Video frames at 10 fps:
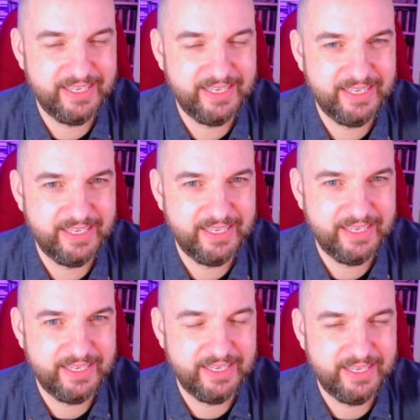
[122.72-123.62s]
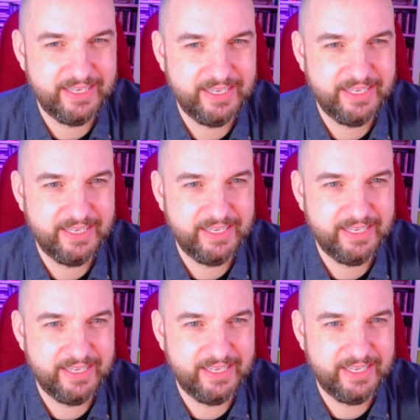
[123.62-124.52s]

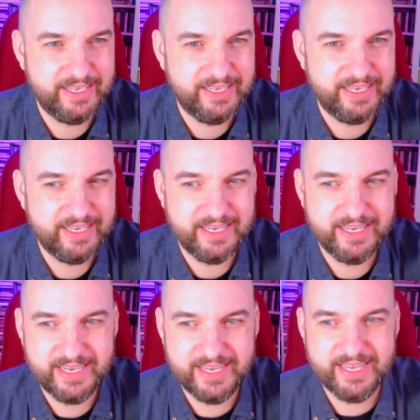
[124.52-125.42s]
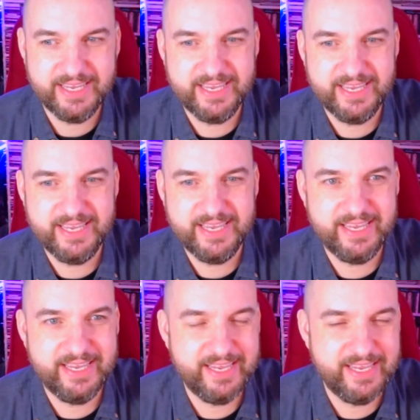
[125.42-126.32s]

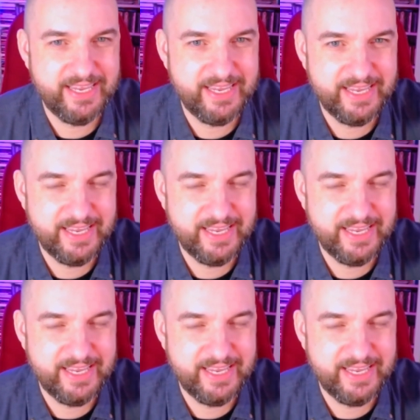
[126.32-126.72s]
The person shown says nothing.